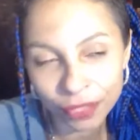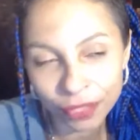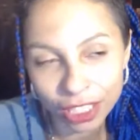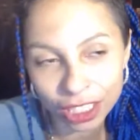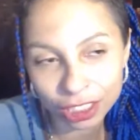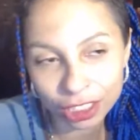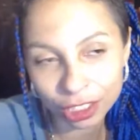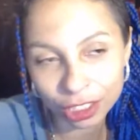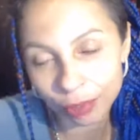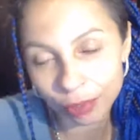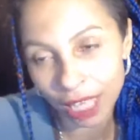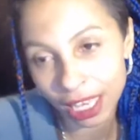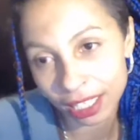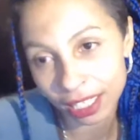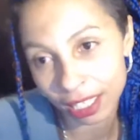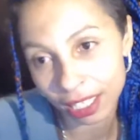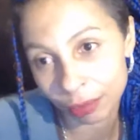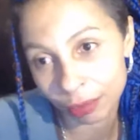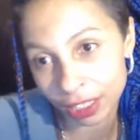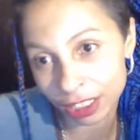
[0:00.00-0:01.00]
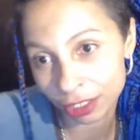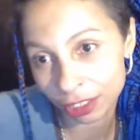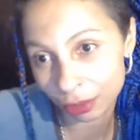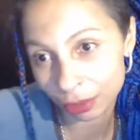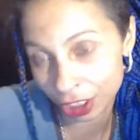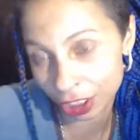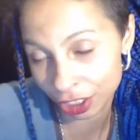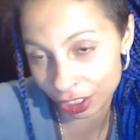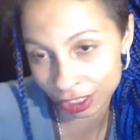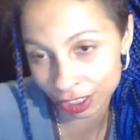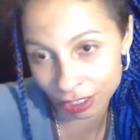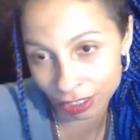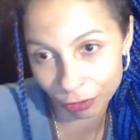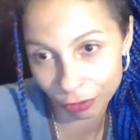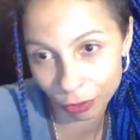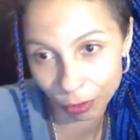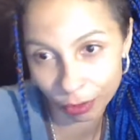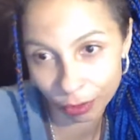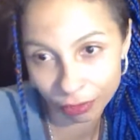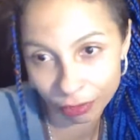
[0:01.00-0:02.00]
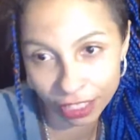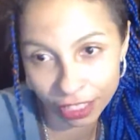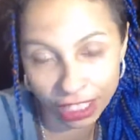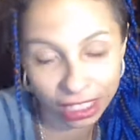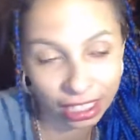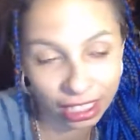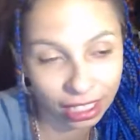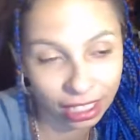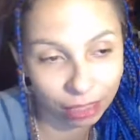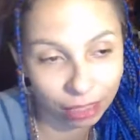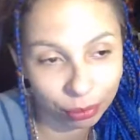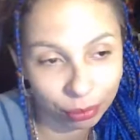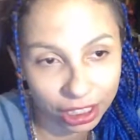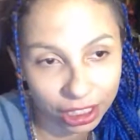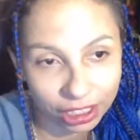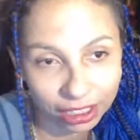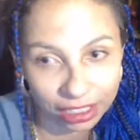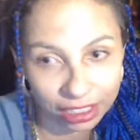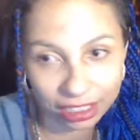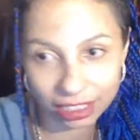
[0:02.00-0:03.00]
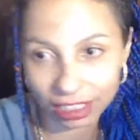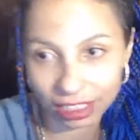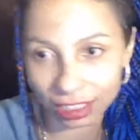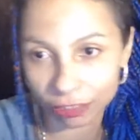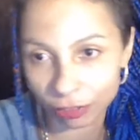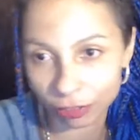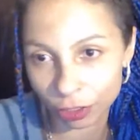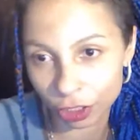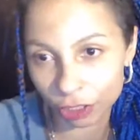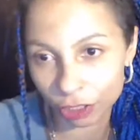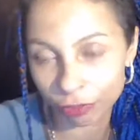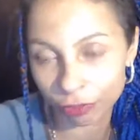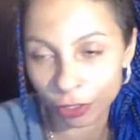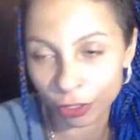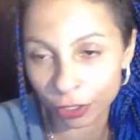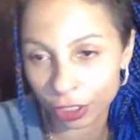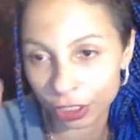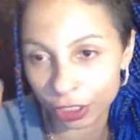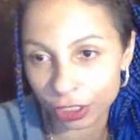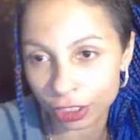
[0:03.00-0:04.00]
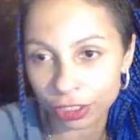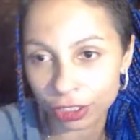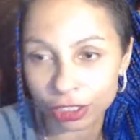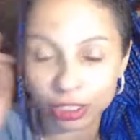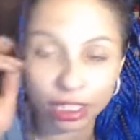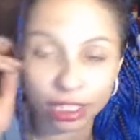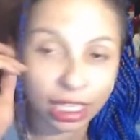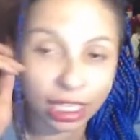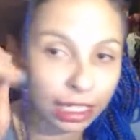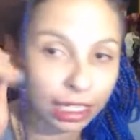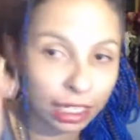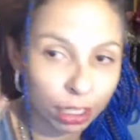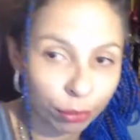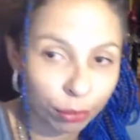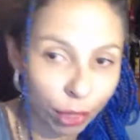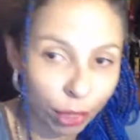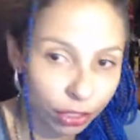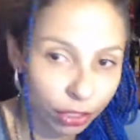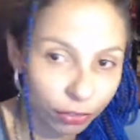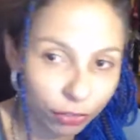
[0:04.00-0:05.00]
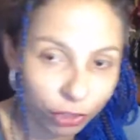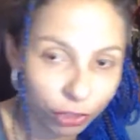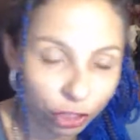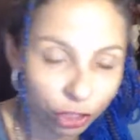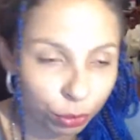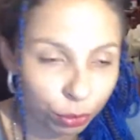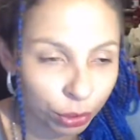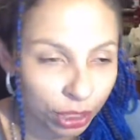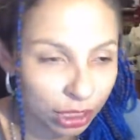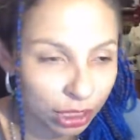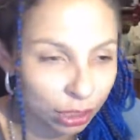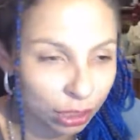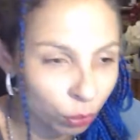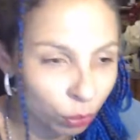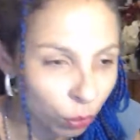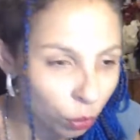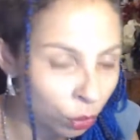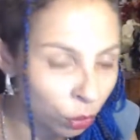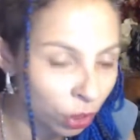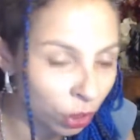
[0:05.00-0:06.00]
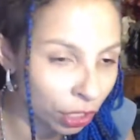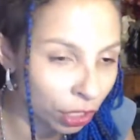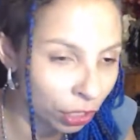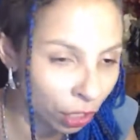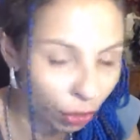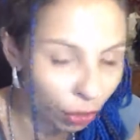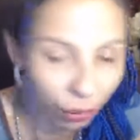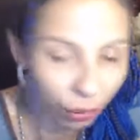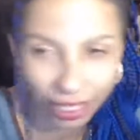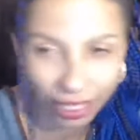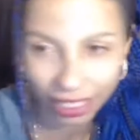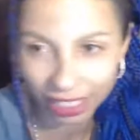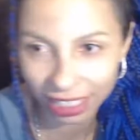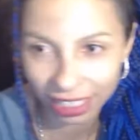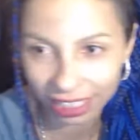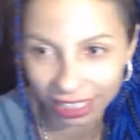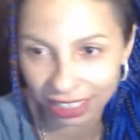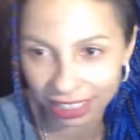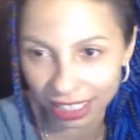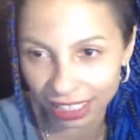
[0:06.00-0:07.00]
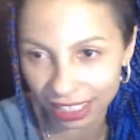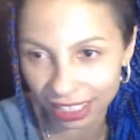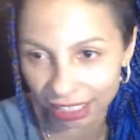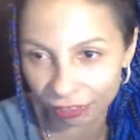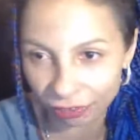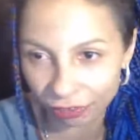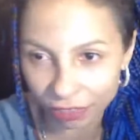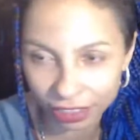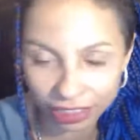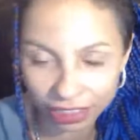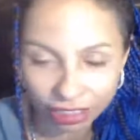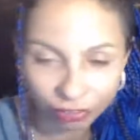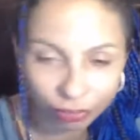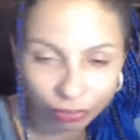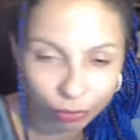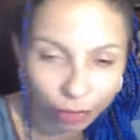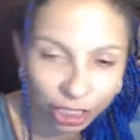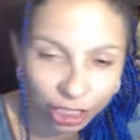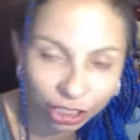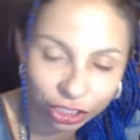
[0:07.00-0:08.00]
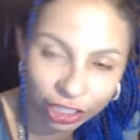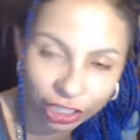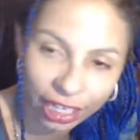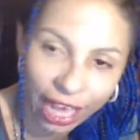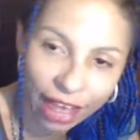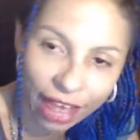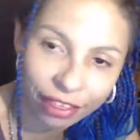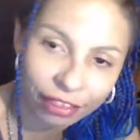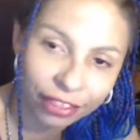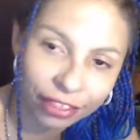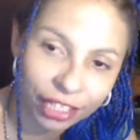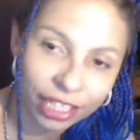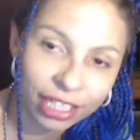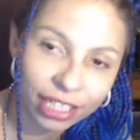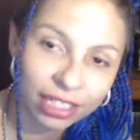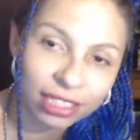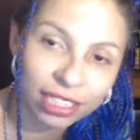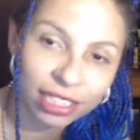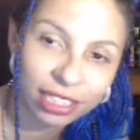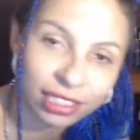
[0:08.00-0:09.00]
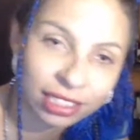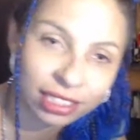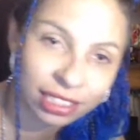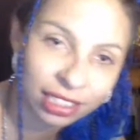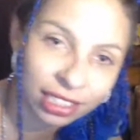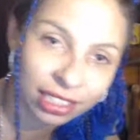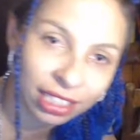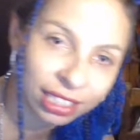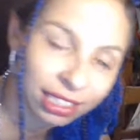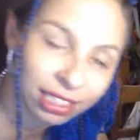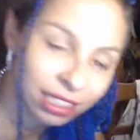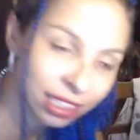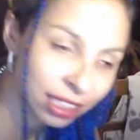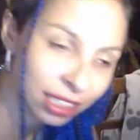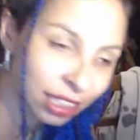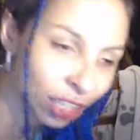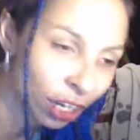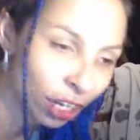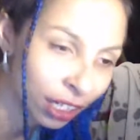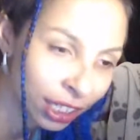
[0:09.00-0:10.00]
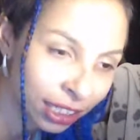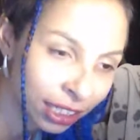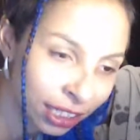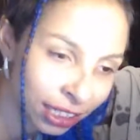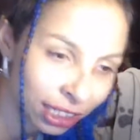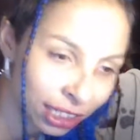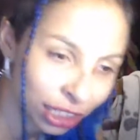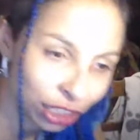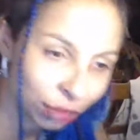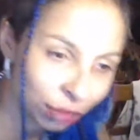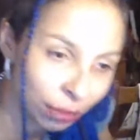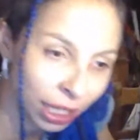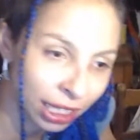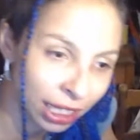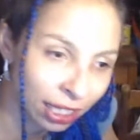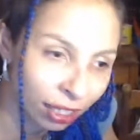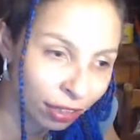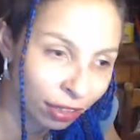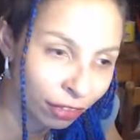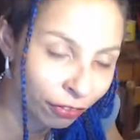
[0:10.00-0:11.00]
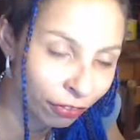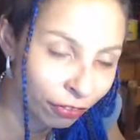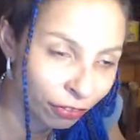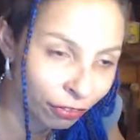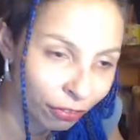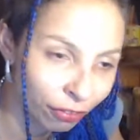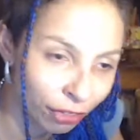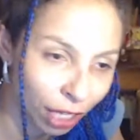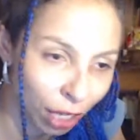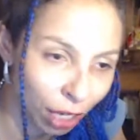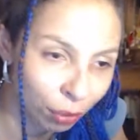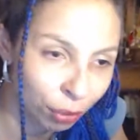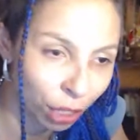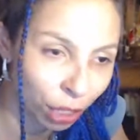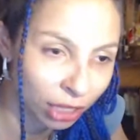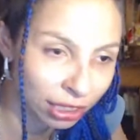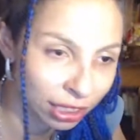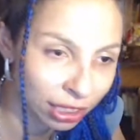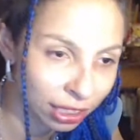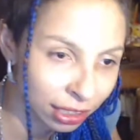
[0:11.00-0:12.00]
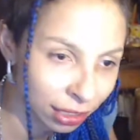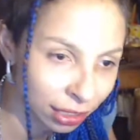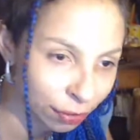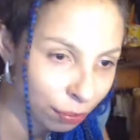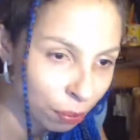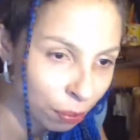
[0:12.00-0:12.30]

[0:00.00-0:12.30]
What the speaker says: assume that intuition is a form of thinking because it's future focused, so it's thinking about the future, but it's more knowing. It's like it's information gathering. It's not a decision making process.